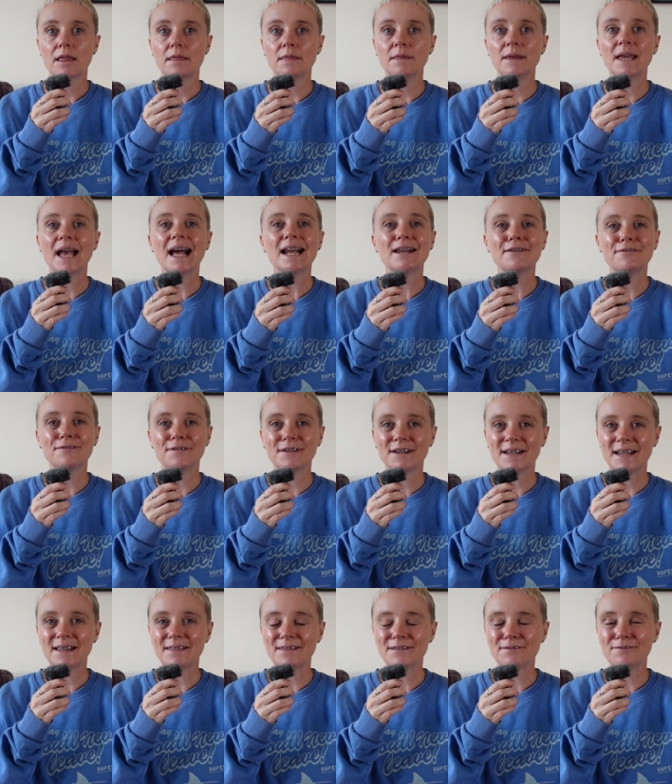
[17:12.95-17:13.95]
the
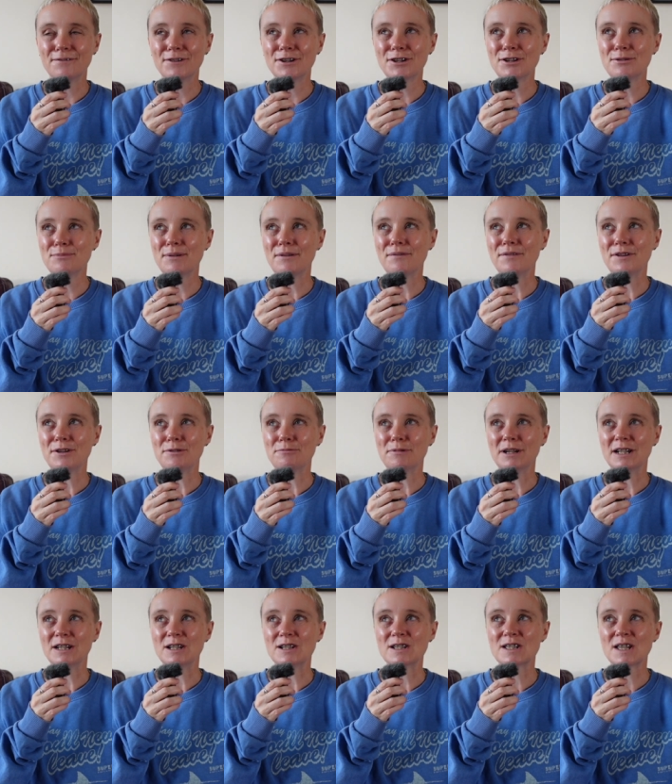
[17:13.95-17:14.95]
elephant in the room, if you
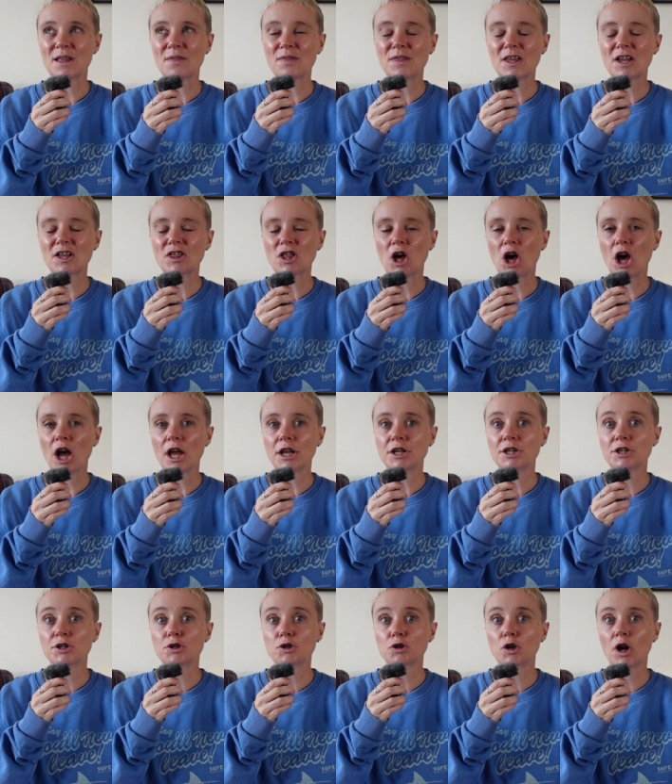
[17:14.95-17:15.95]
will, something that I
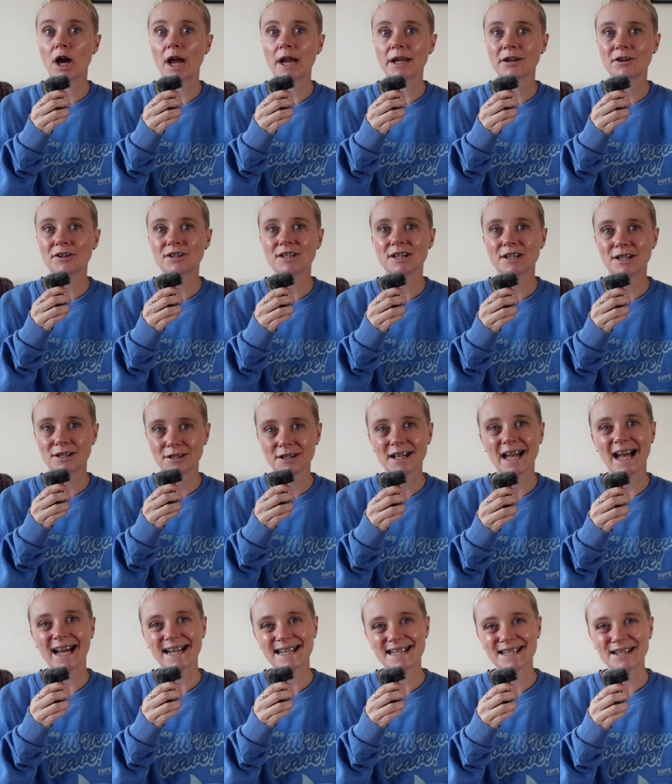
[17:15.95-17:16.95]
try not to look
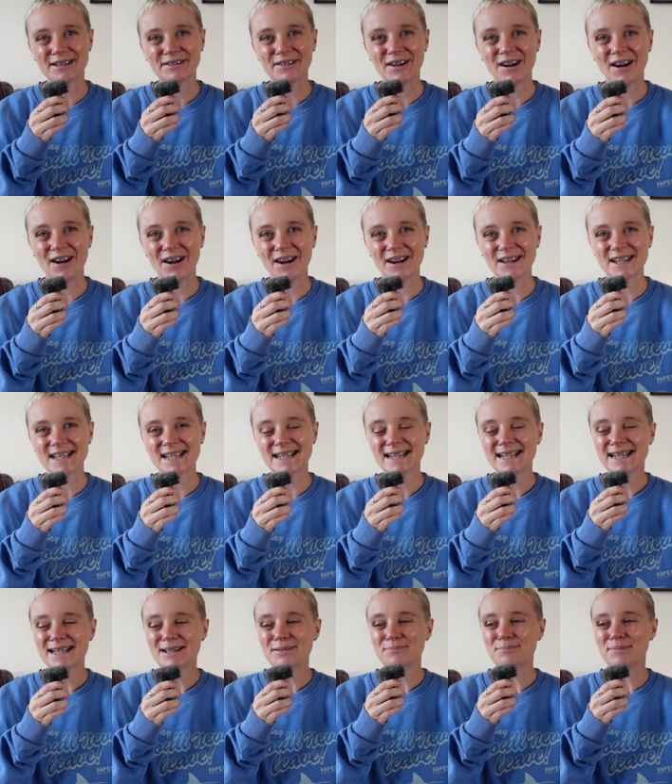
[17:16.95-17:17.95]
at too hard
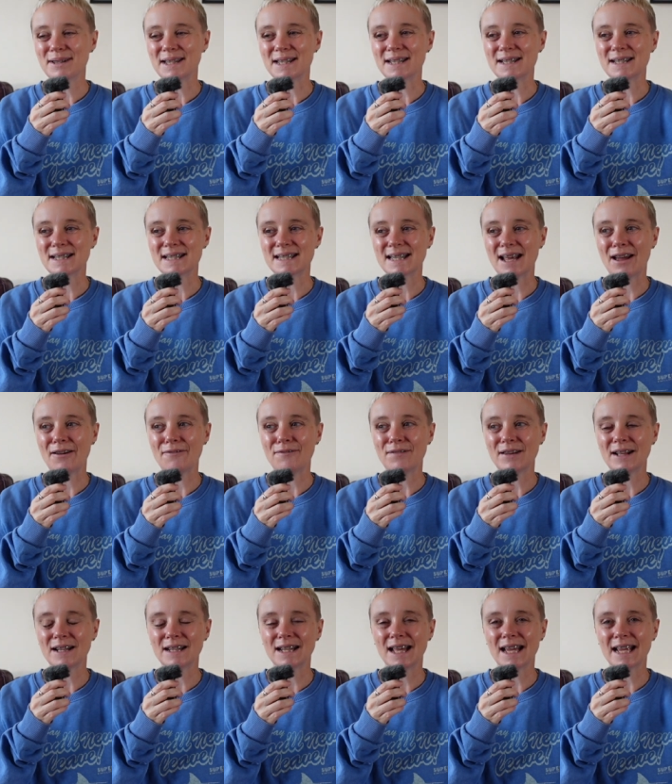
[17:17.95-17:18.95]
because I
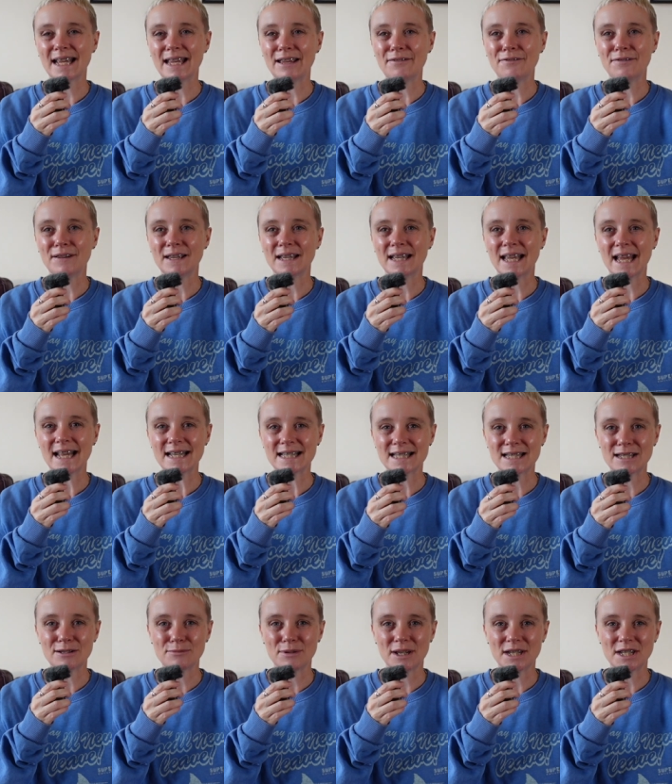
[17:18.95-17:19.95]
feel like if it gets
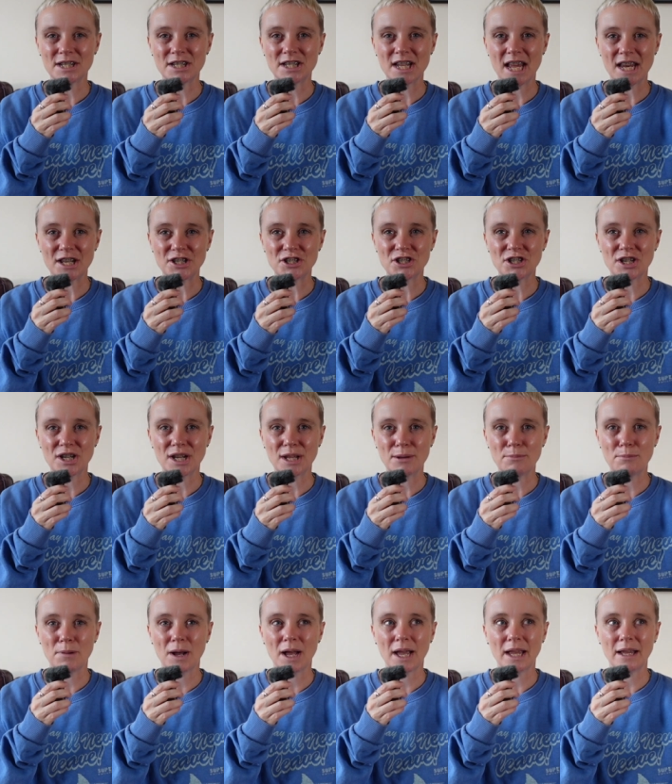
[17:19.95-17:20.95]
too much attention,
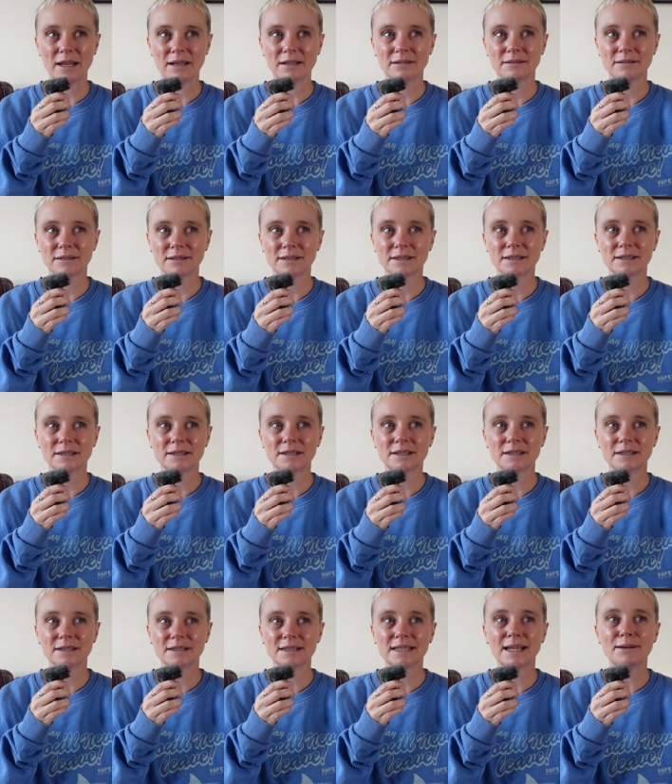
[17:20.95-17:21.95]
it
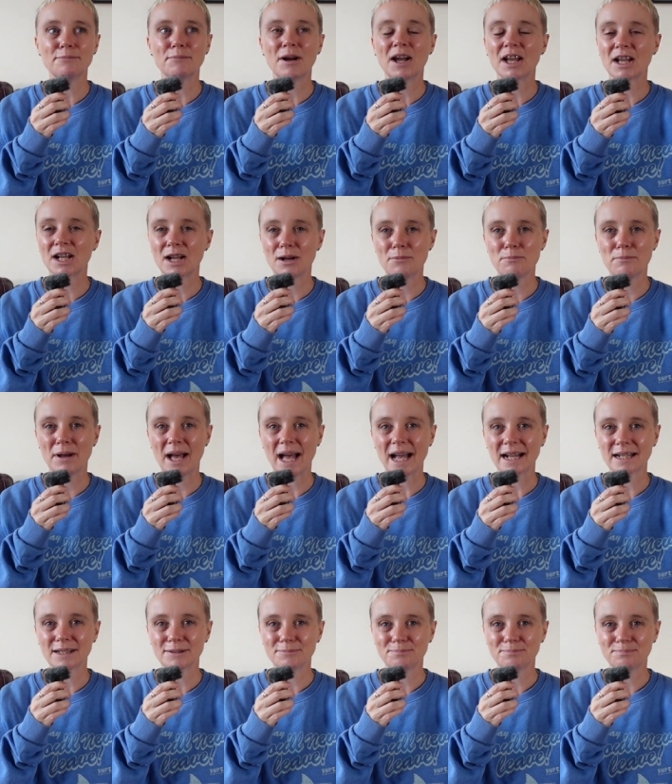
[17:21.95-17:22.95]
might come
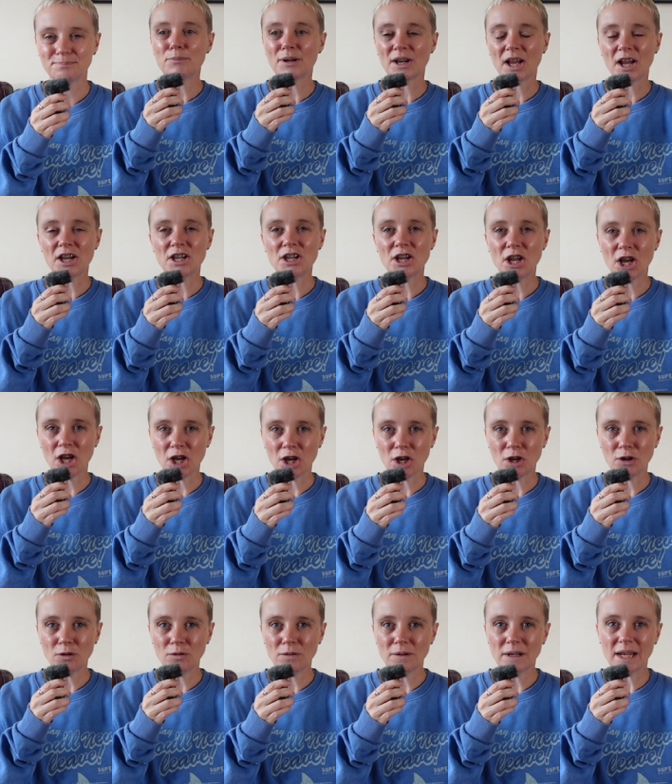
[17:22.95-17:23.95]
back. But I
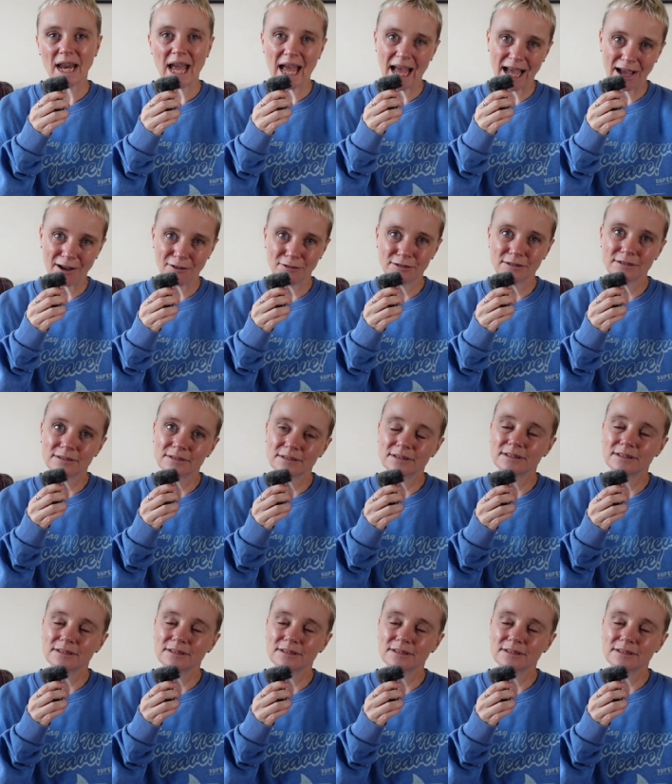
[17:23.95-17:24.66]
know now